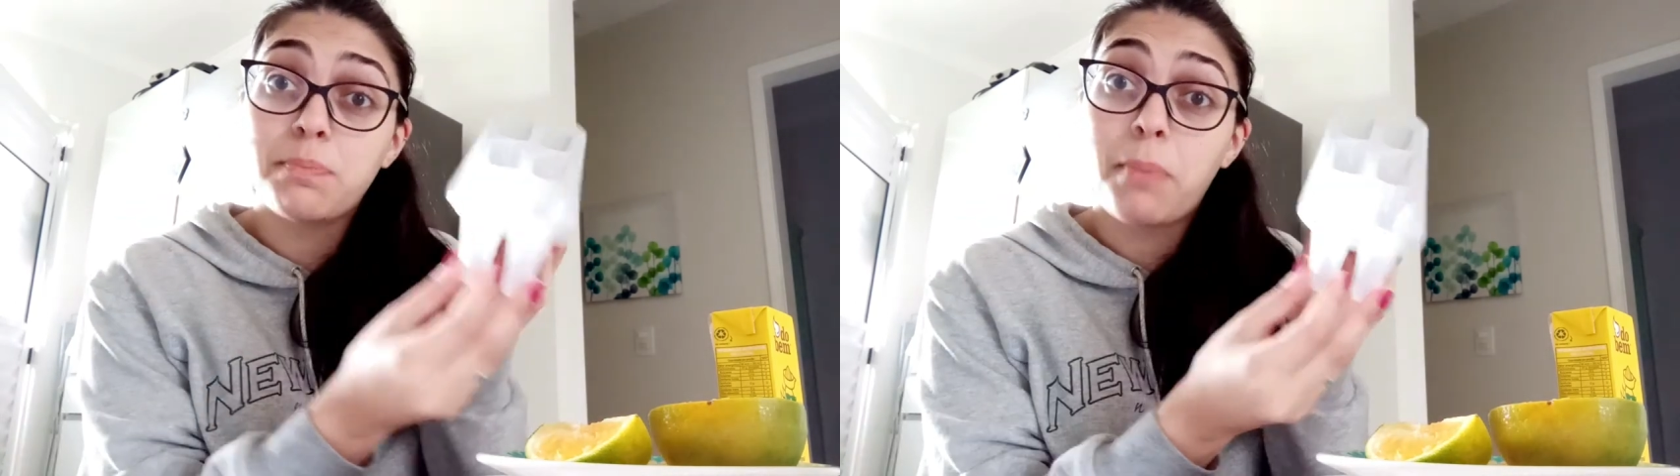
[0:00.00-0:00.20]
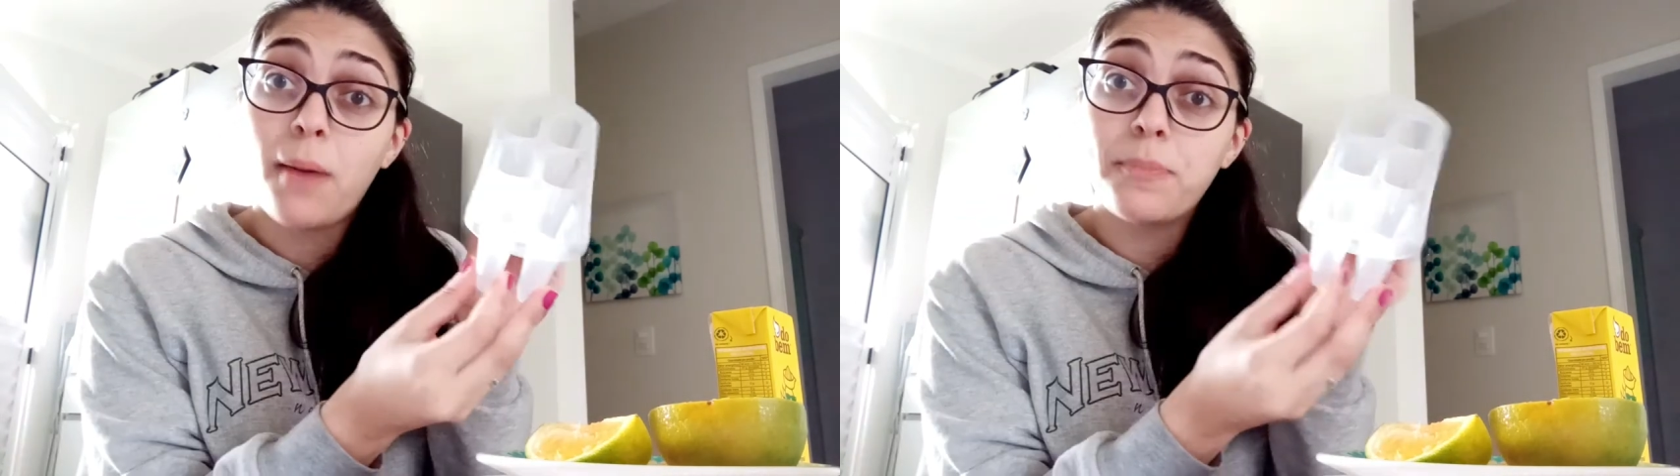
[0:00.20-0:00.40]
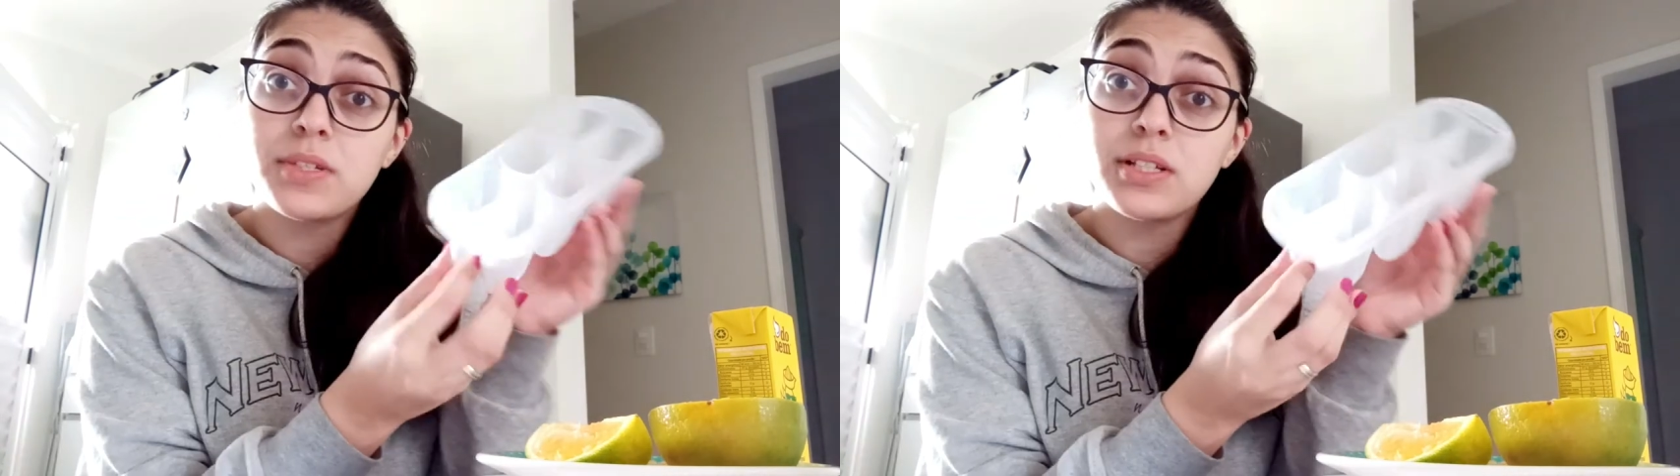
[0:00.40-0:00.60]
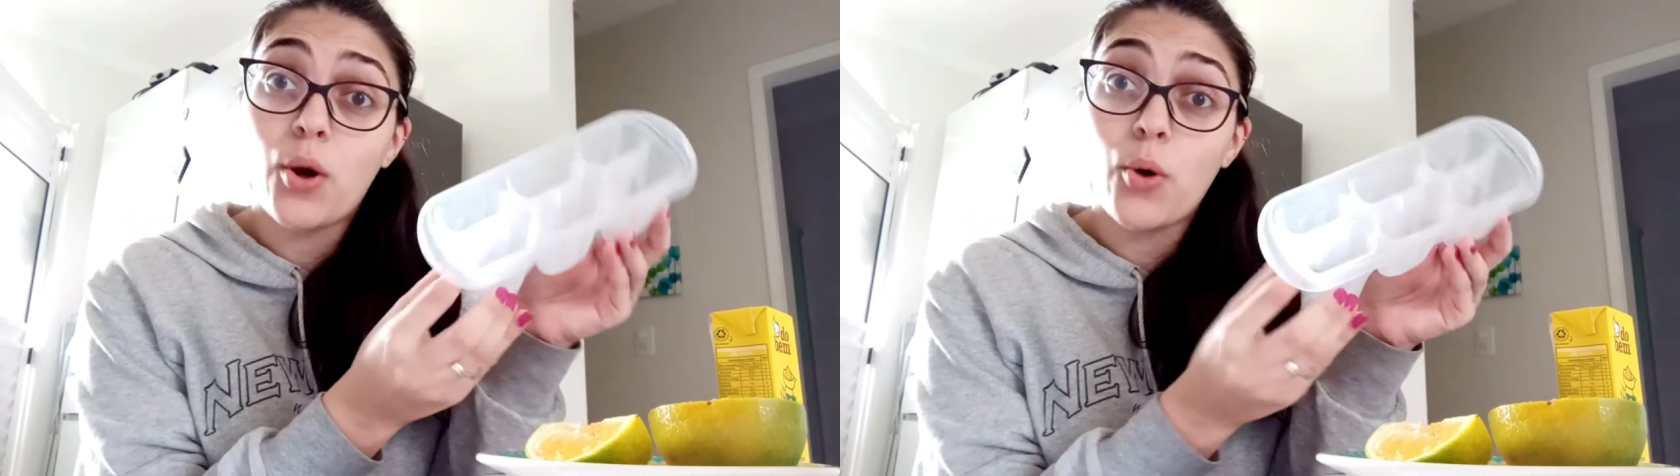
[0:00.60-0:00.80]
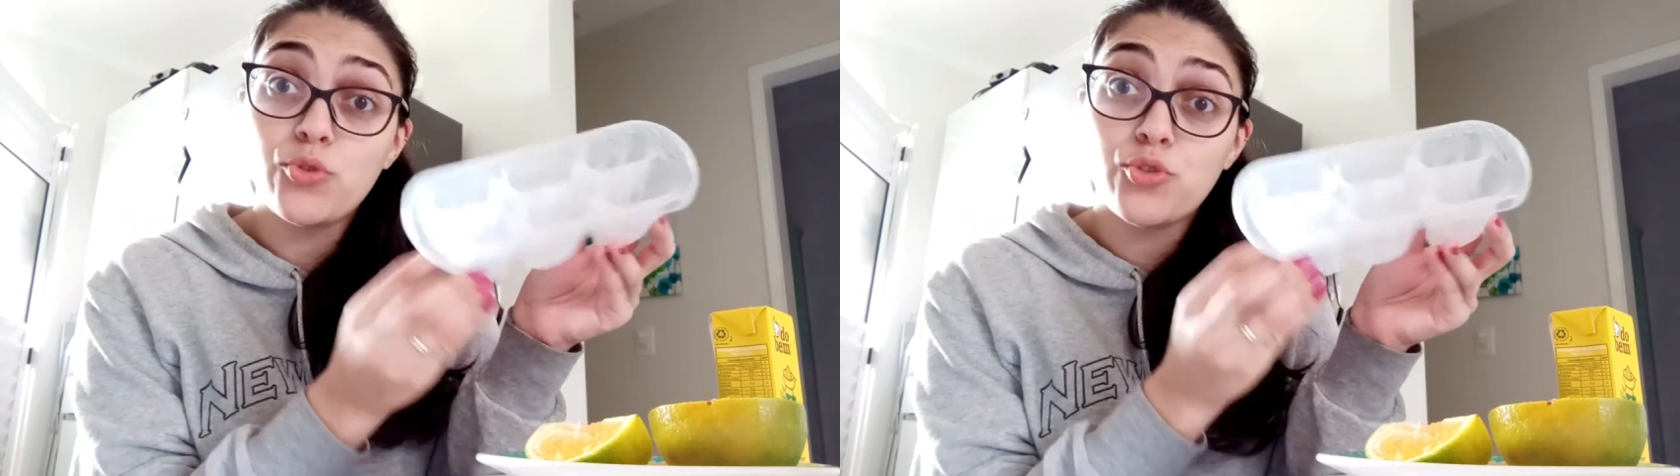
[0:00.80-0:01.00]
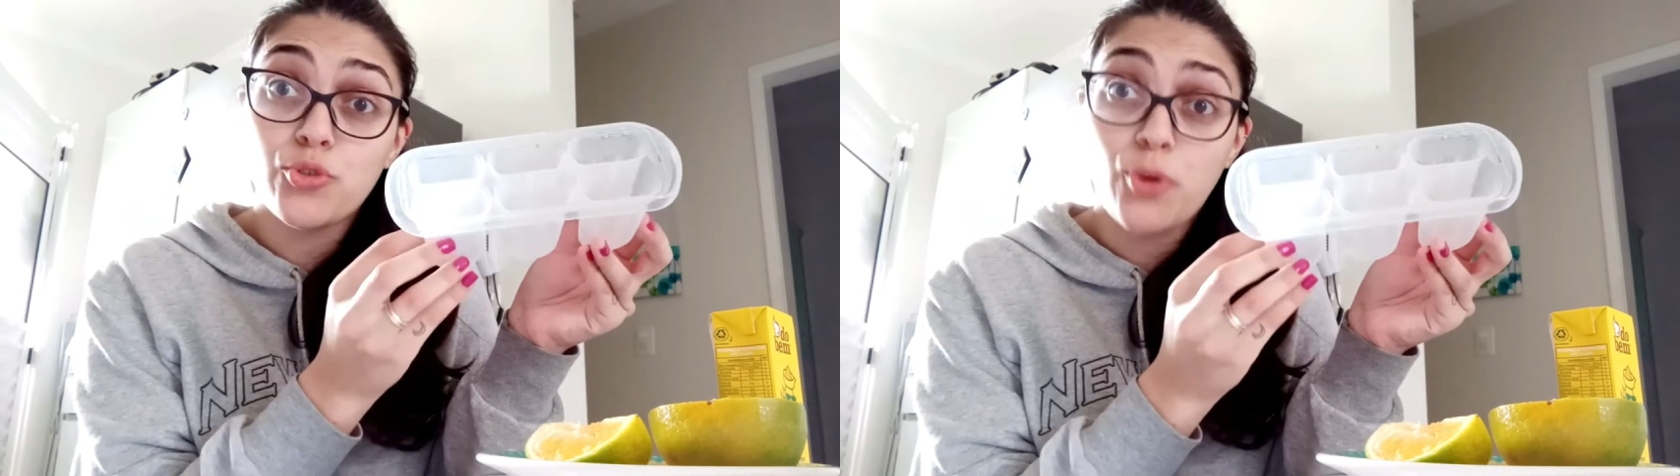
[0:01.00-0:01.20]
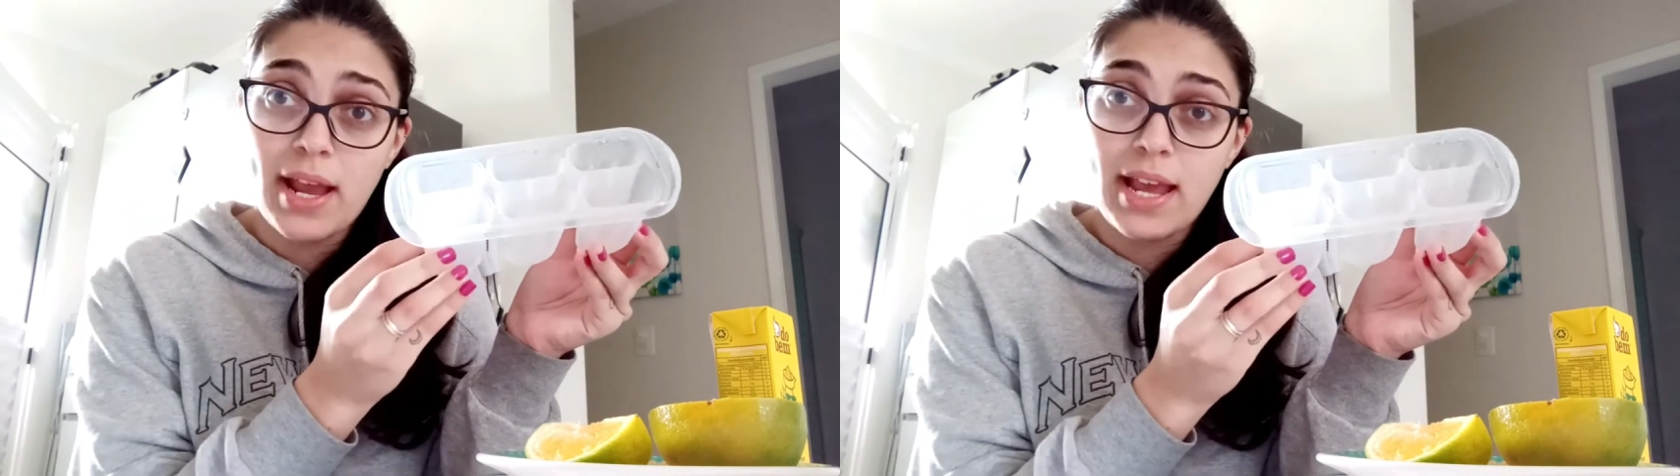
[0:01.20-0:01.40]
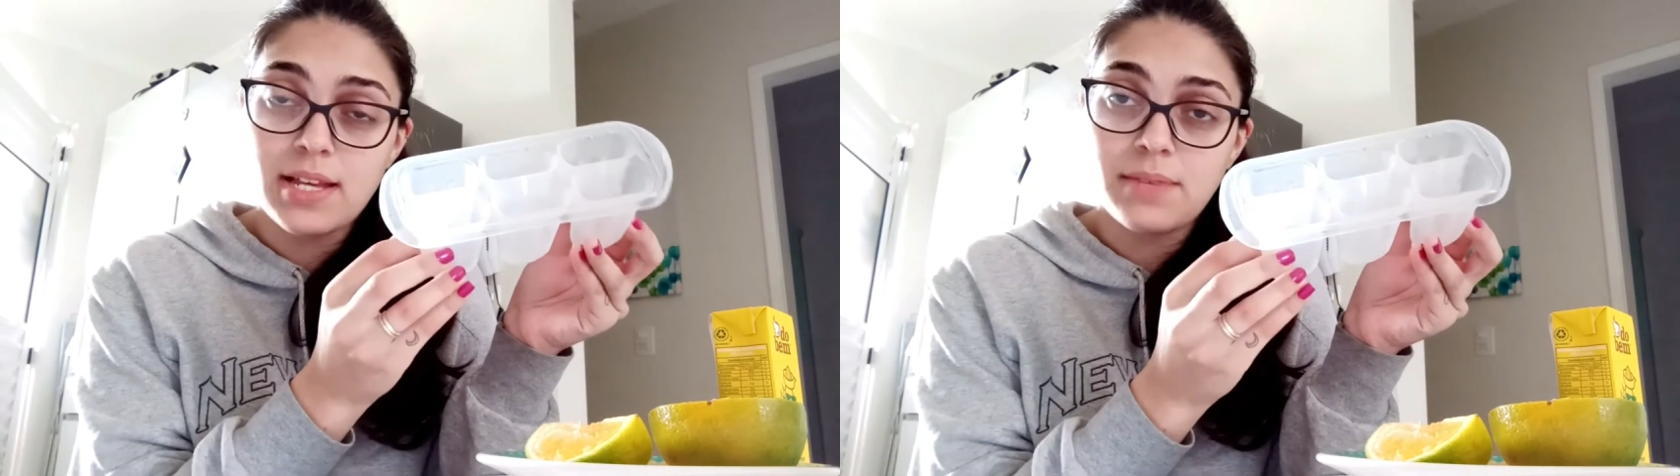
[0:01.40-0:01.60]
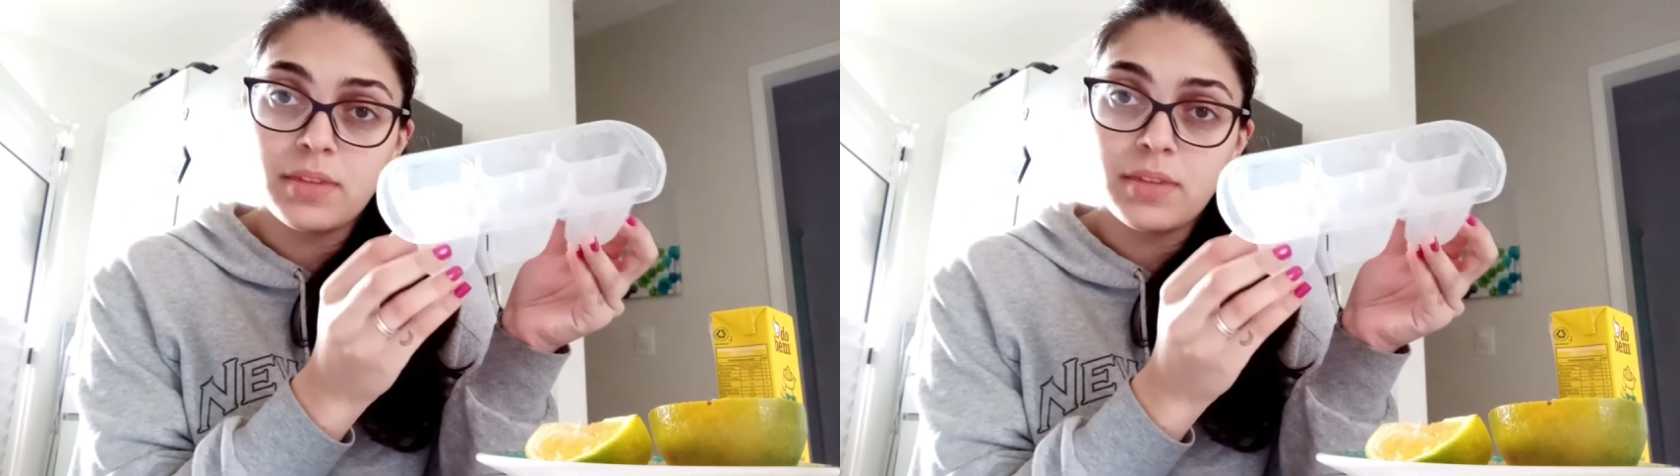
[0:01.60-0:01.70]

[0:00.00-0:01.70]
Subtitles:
popsicle tray.